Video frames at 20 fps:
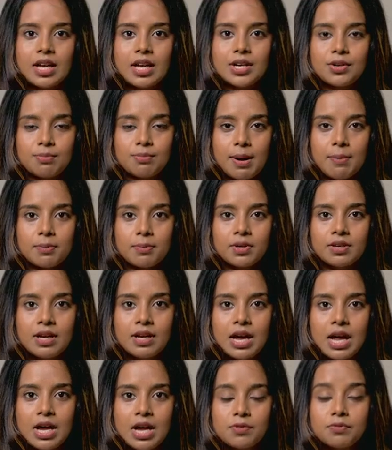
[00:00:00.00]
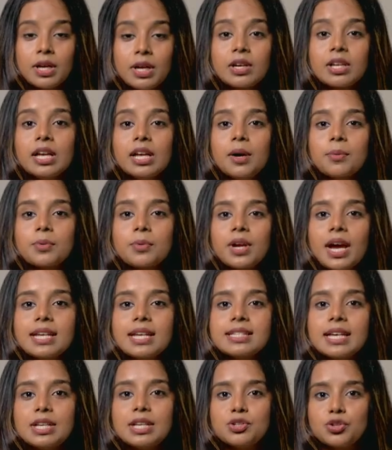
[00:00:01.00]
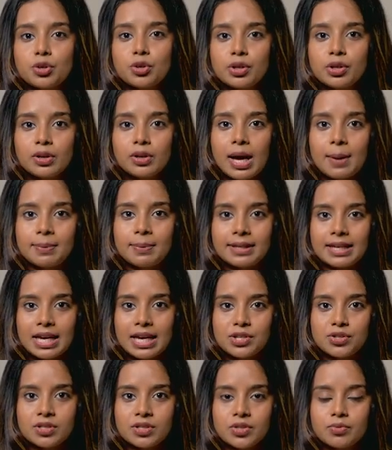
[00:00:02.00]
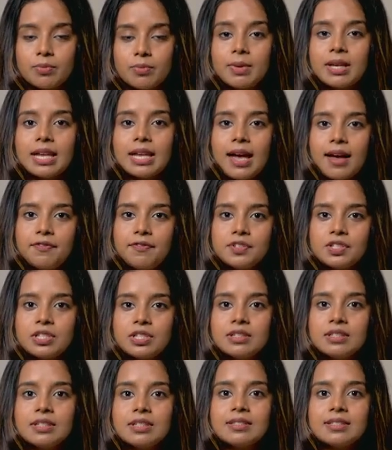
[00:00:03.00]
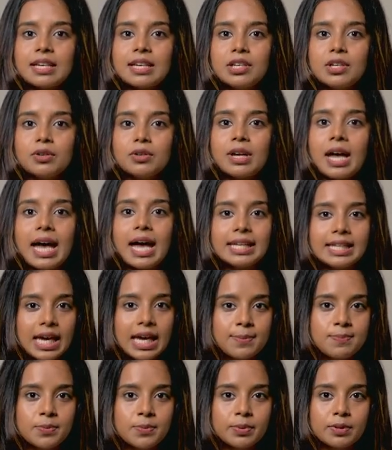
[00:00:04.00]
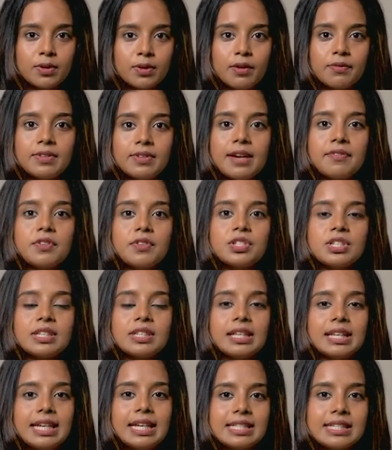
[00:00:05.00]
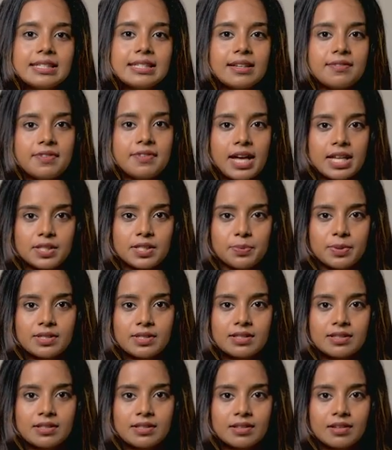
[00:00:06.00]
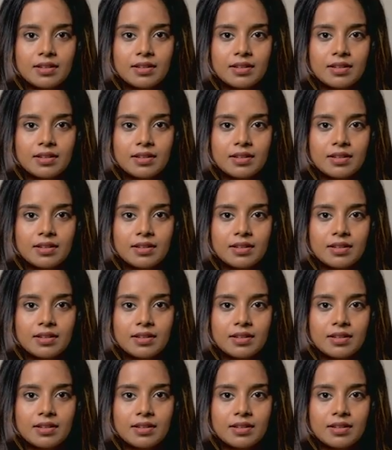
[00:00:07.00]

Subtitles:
Remember, regular upgrades ensure your applications remain efficient, secure, and capable of leveraging the latest advancements.